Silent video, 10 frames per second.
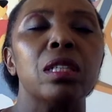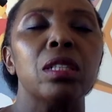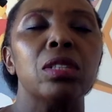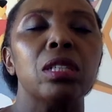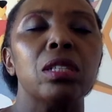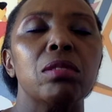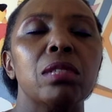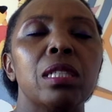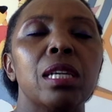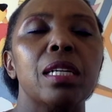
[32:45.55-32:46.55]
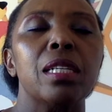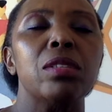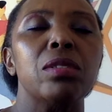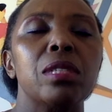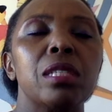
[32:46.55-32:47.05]
just returning to
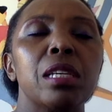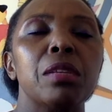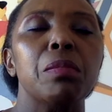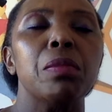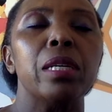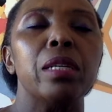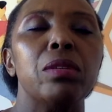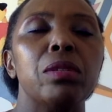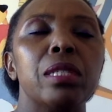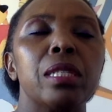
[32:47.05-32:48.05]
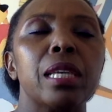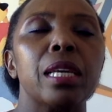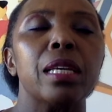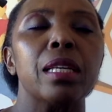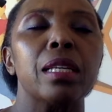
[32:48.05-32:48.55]
simply noticing